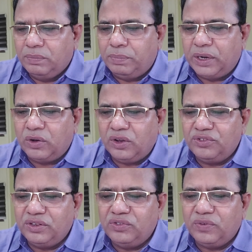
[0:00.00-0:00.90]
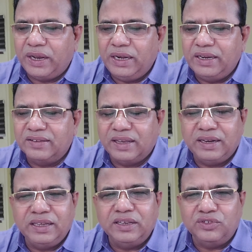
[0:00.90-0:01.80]
Precautions while
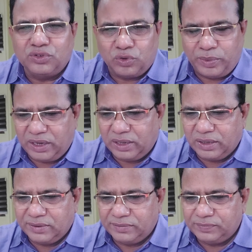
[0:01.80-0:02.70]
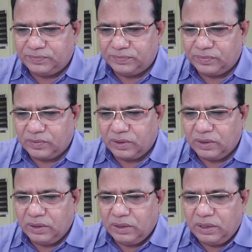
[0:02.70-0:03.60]
designing instrument.
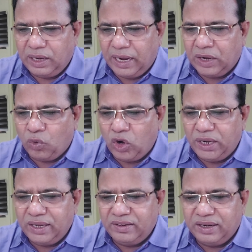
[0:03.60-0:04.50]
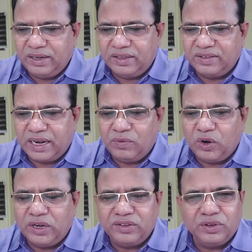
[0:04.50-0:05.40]
Advantage and
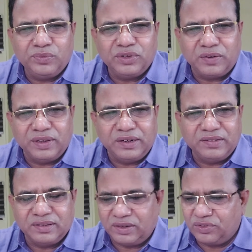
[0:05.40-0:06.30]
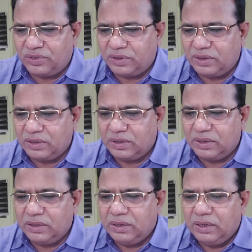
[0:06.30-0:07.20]
disadvantage of survey research,
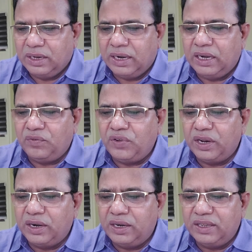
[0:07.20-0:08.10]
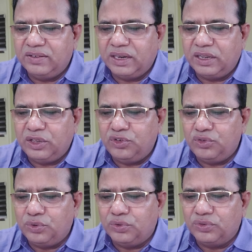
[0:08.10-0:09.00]
and difficulties and
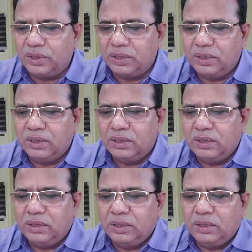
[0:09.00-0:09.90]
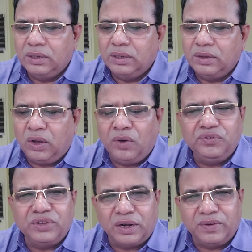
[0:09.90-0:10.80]
issues of
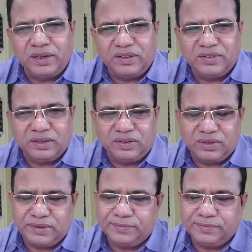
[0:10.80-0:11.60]
survey research.